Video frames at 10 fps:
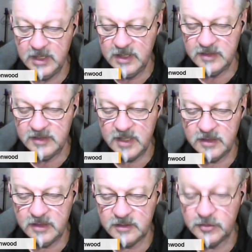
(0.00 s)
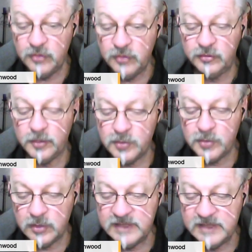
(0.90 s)
down at a new shop called
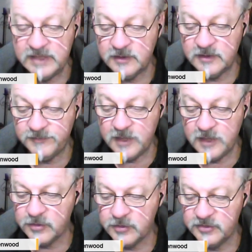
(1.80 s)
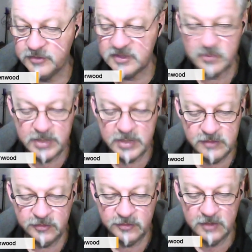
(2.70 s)
Infinite Flow at Christie's
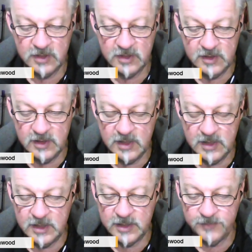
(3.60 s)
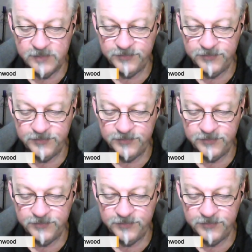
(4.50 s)
Beach. Friday